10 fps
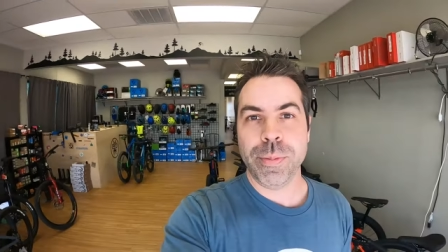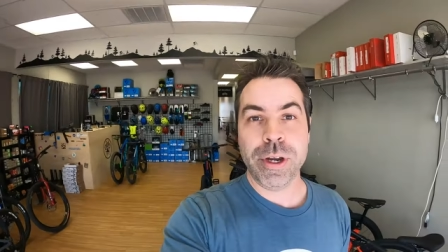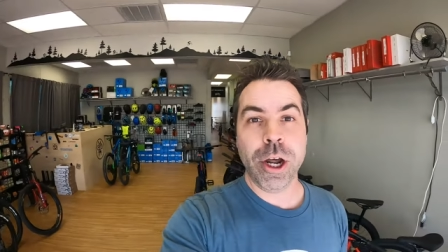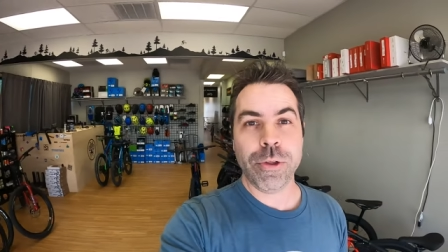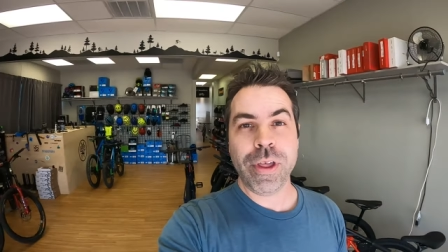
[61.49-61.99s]
But
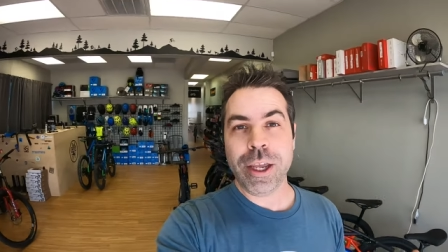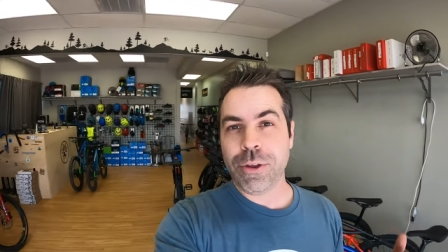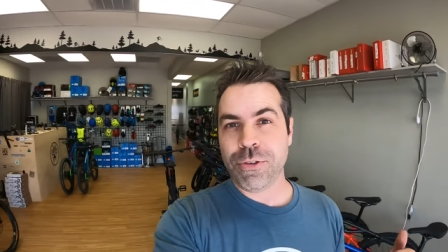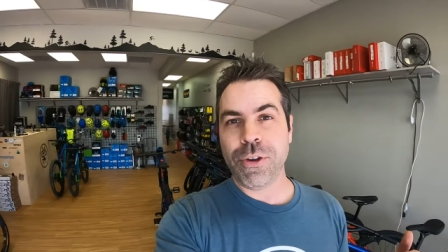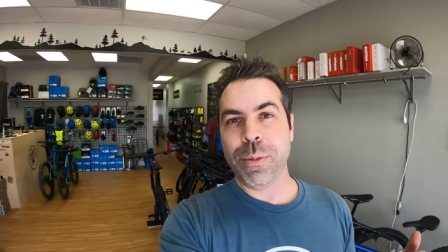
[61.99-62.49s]
no, thank
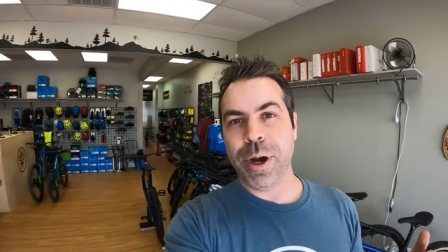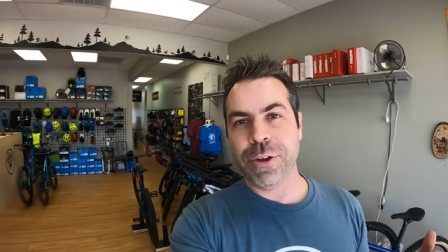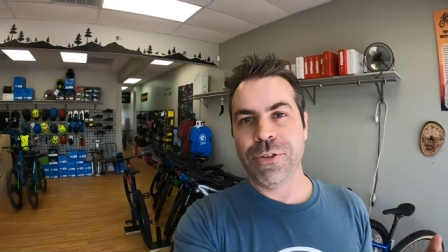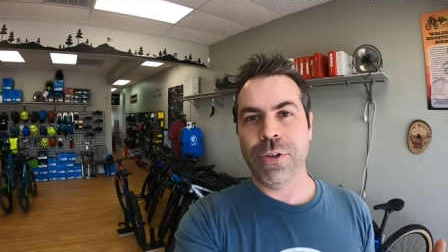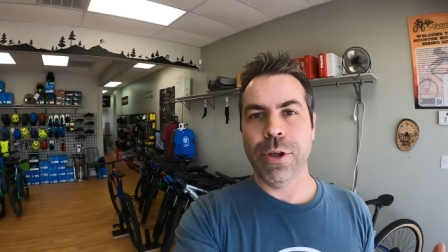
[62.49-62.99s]
you so
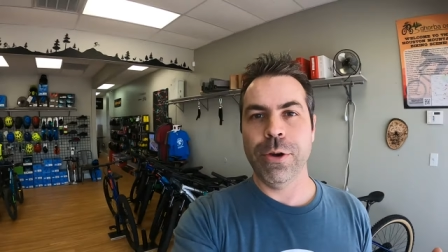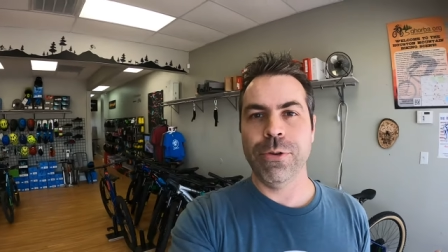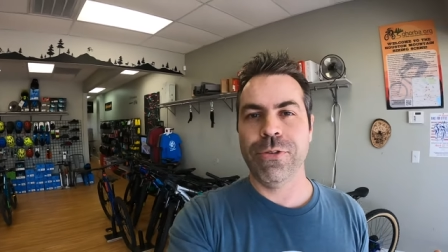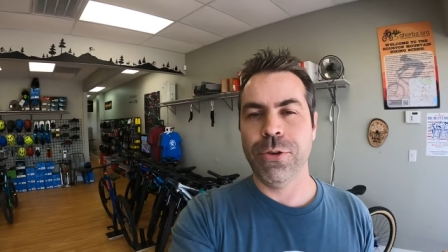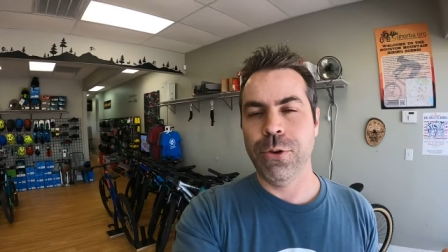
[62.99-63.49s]
much to
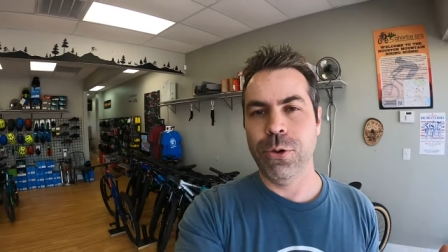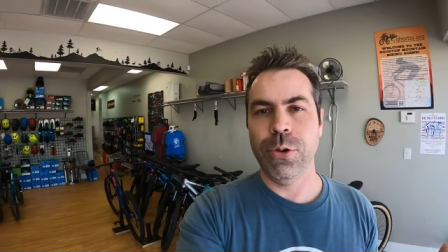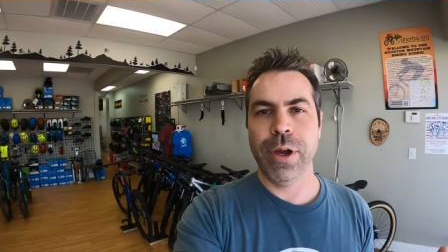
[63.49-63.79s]
those who